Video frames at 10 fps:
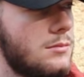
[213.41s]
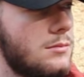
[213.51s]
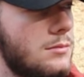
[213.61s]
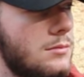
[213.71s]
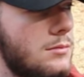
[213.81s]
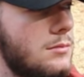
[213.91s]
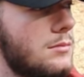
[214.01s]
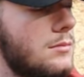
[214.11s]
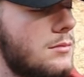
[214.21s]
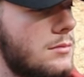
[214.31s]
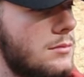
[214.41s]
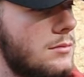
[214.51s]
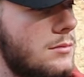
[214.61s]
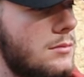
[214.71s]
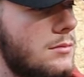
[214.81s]

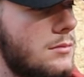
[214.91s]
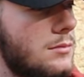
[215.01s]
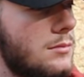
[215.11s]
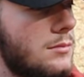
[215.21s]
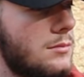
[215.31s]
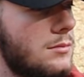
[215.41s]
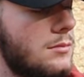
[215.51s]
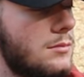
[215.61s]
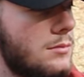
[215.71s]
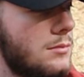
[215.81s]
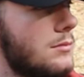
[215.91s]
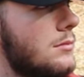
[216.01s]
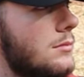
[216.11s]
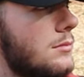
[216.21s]
[no speech]